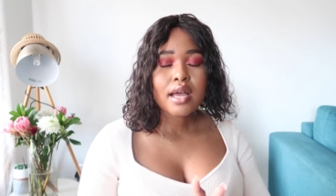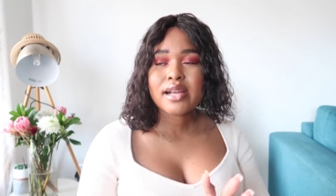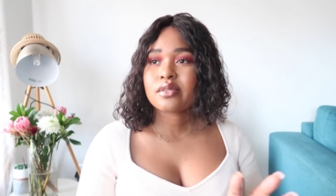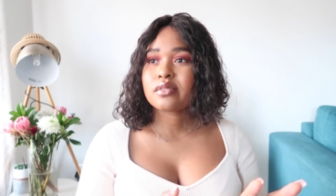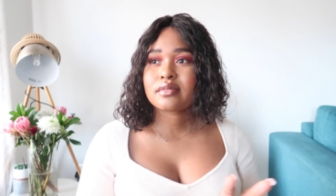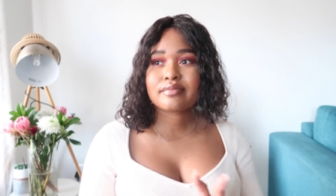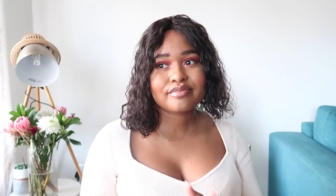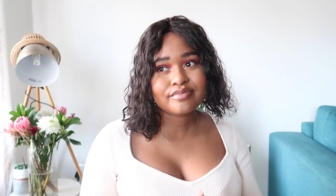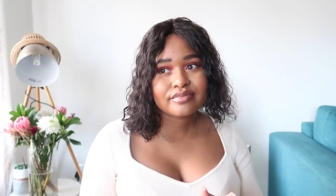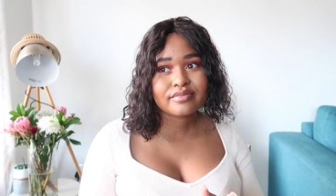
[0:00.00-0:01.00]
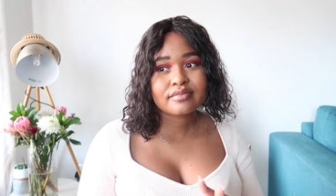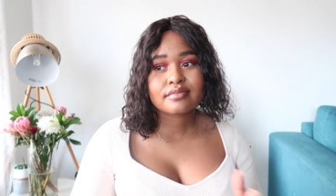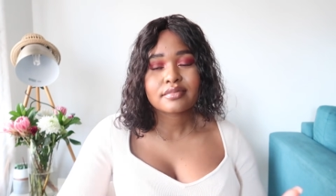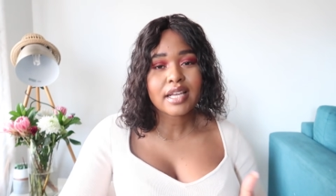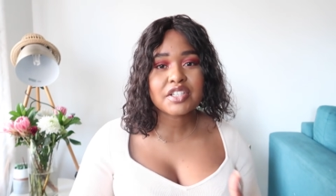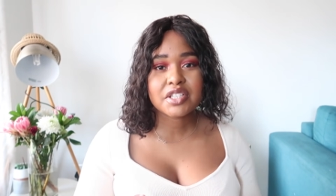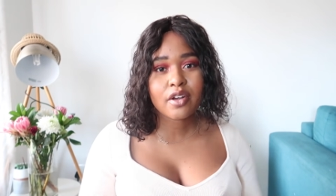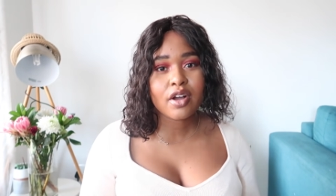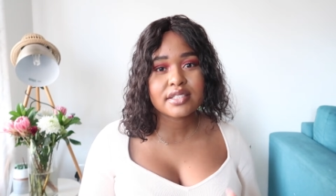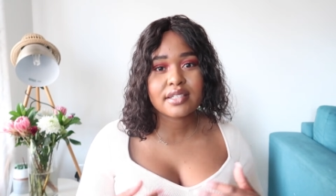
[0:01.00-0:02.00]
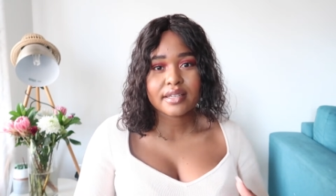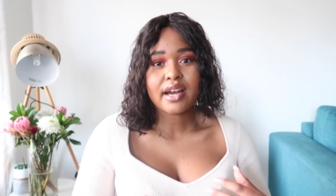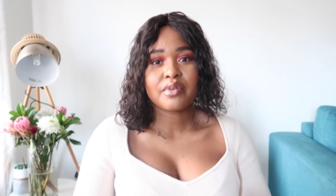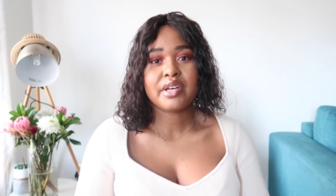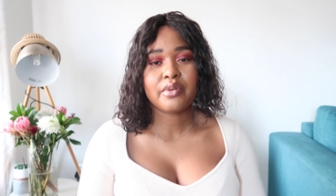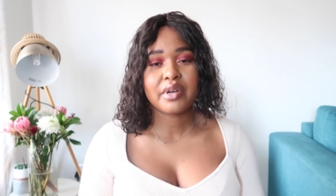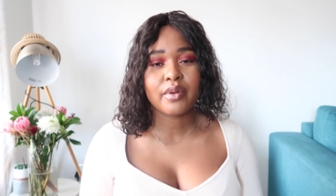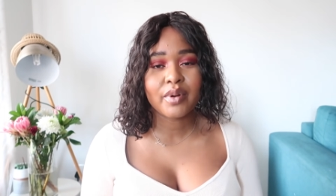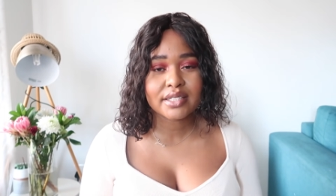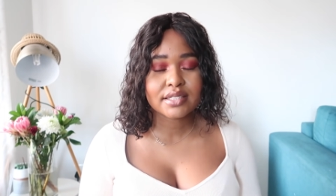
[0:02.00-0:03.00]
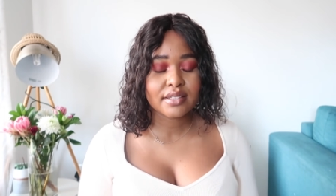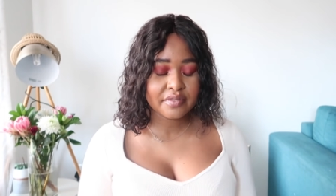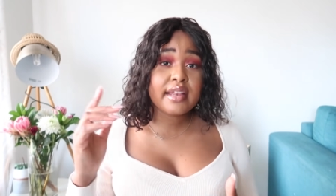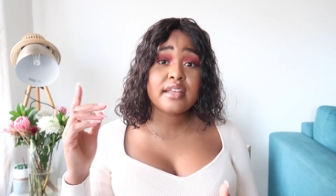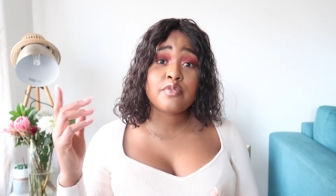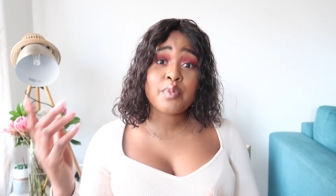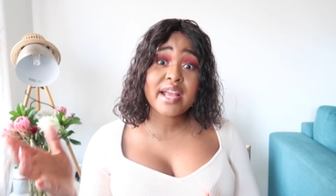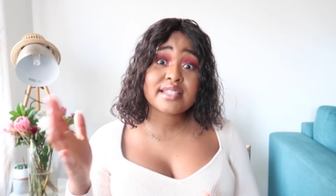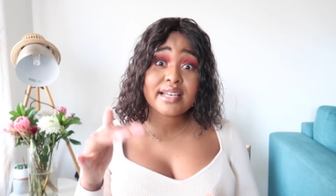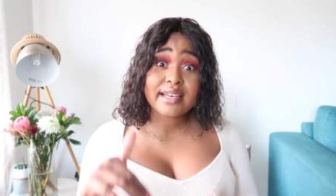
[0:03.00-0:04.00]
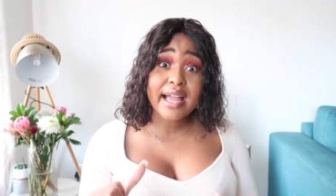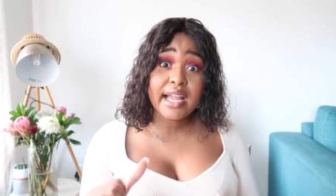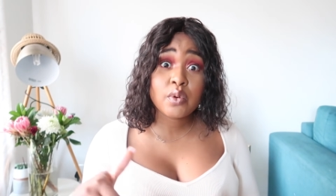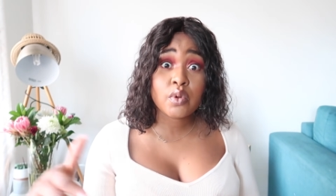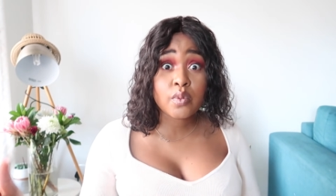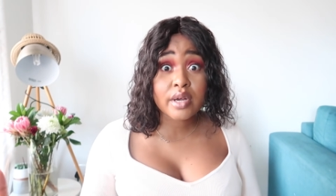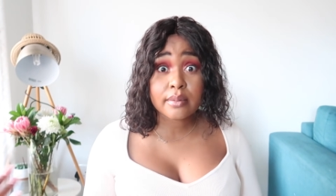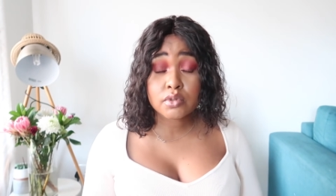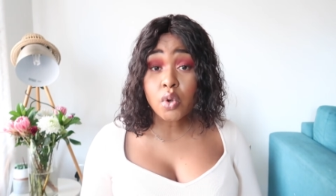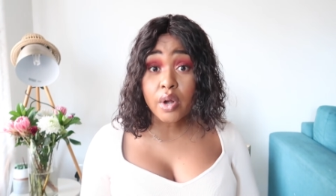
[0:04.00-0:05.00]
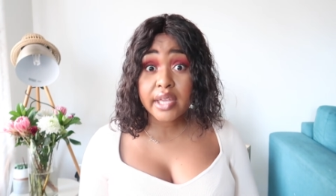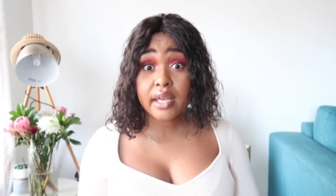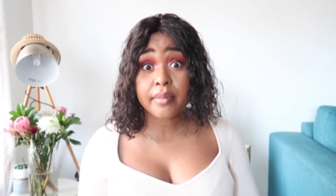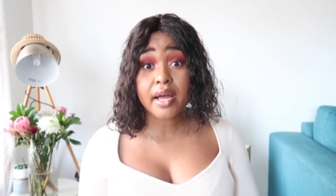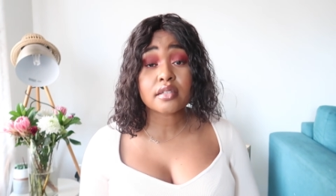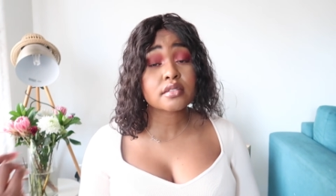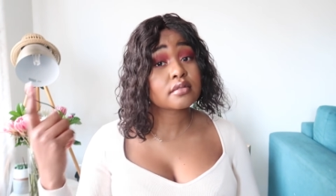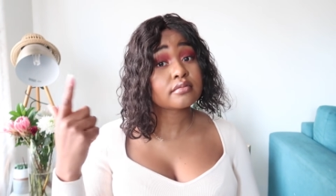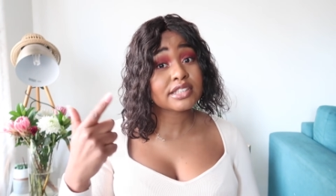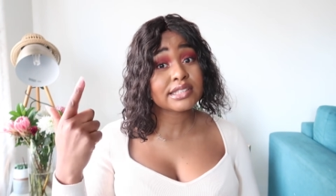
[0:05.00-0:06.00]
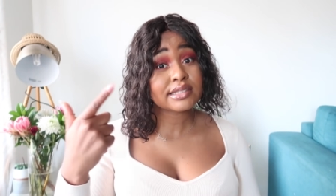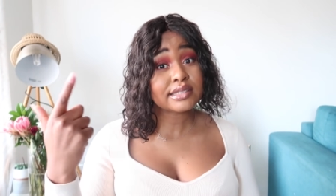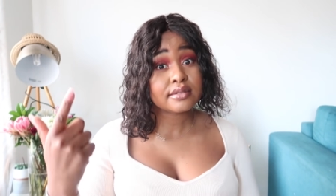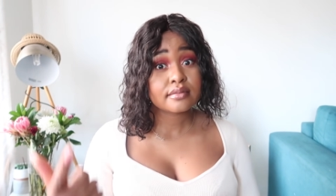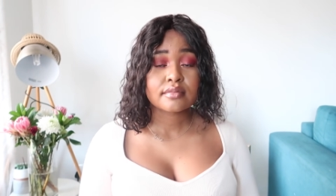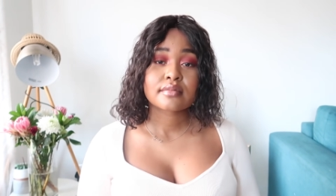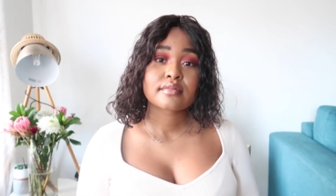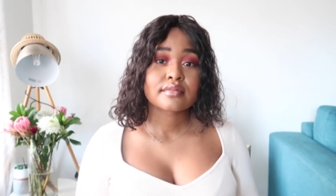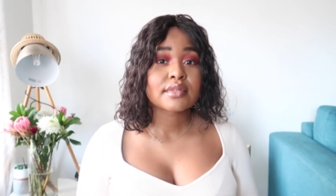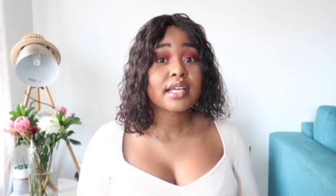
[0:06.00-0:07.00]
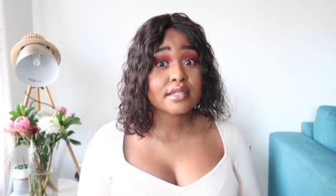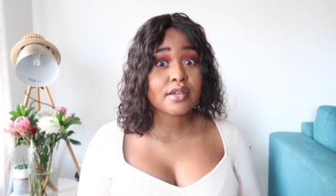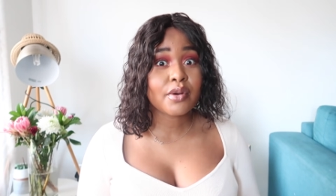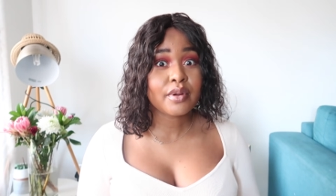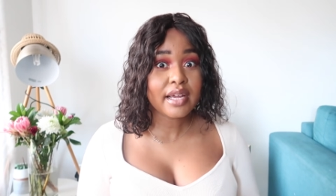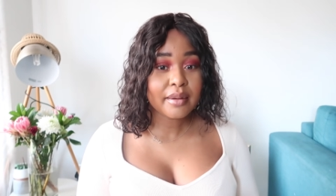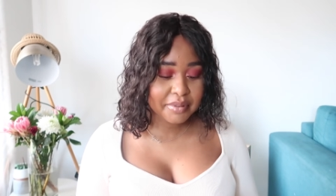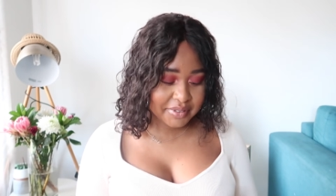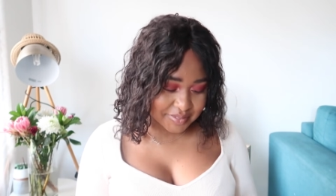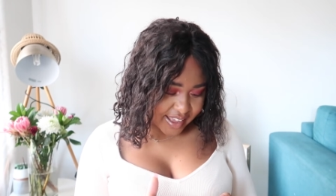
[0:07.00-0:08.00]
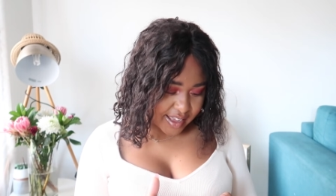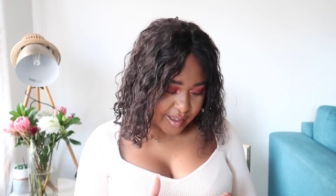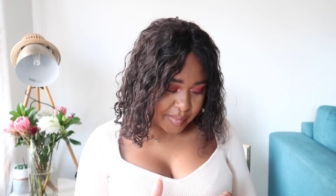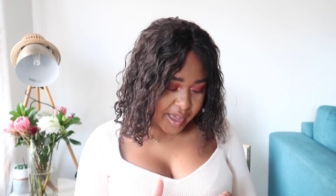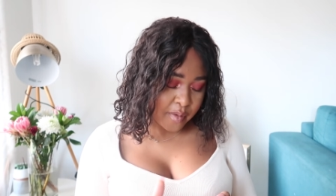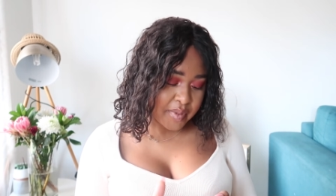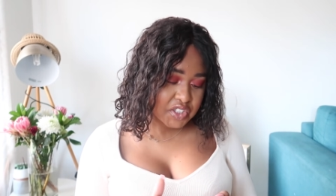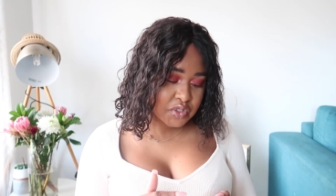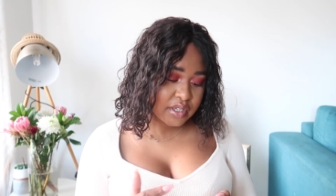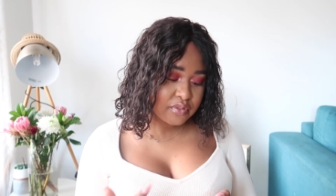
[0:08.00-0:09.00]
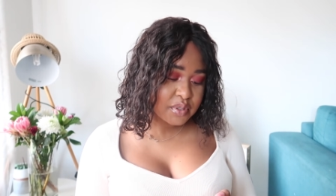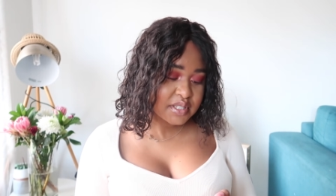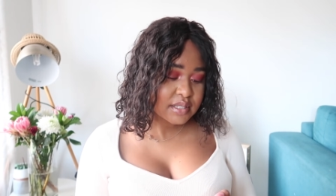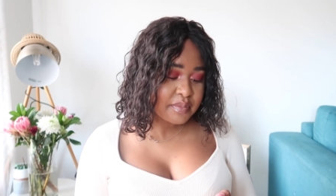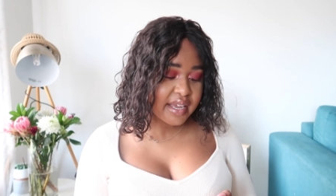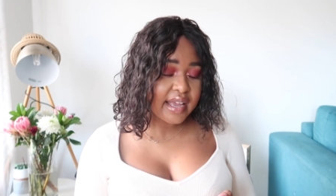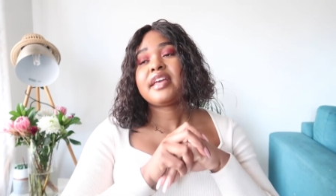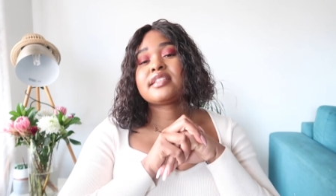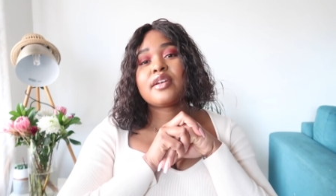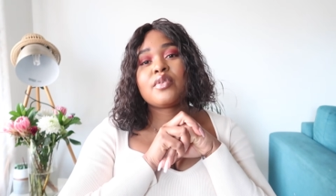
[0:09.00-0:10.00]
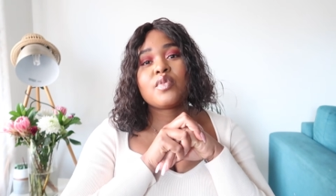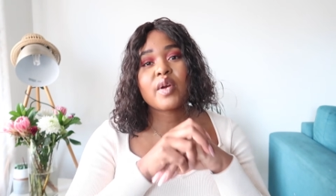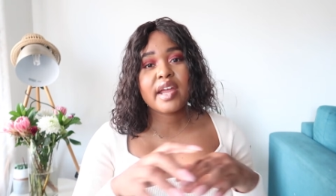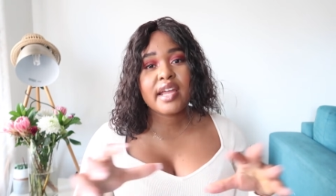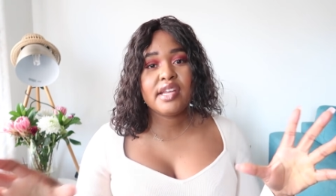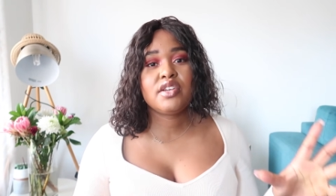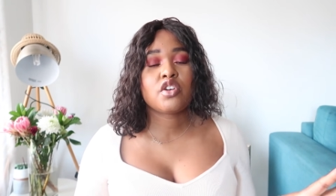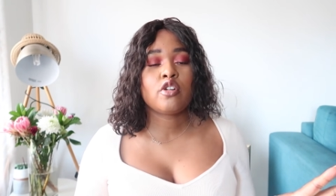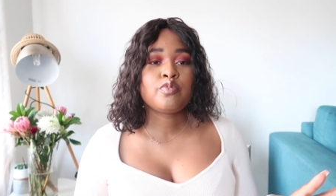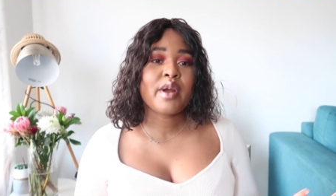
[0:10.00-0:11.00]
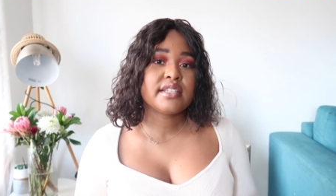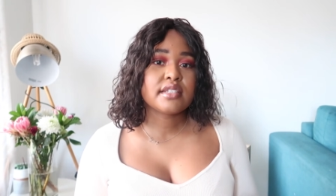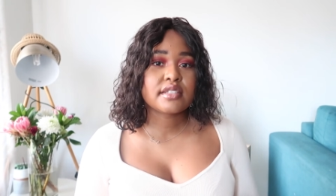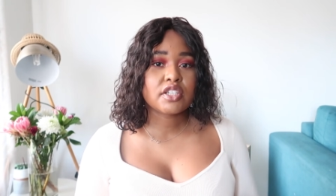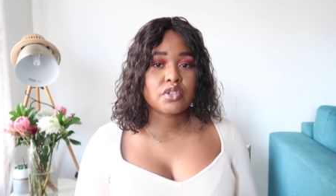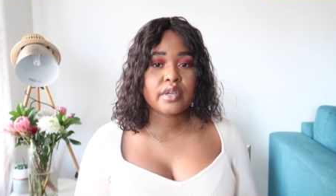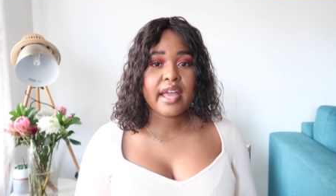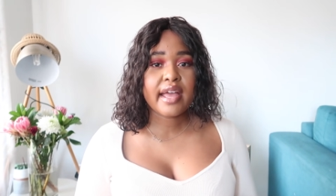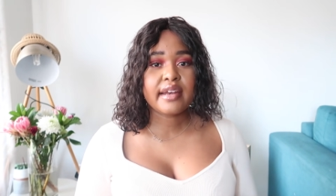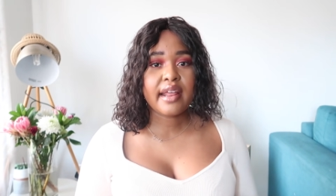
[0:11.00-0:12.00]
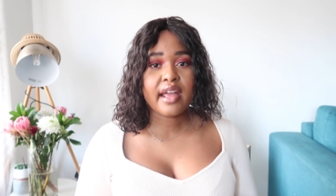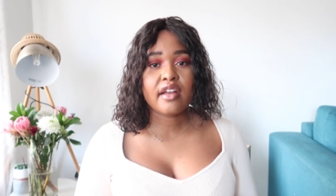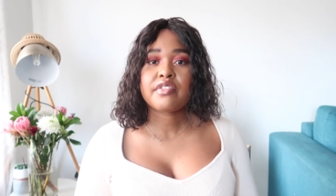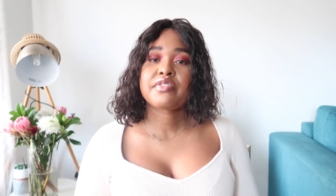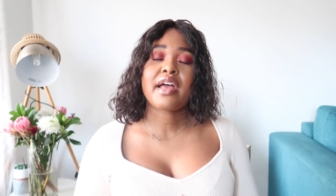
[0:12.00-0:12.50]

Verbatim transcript: I don't... I share content that I really, really want. And if brands align with what I'm talking about, it's a collab. Um, how much do influencers make? There's a range of prices that you can have.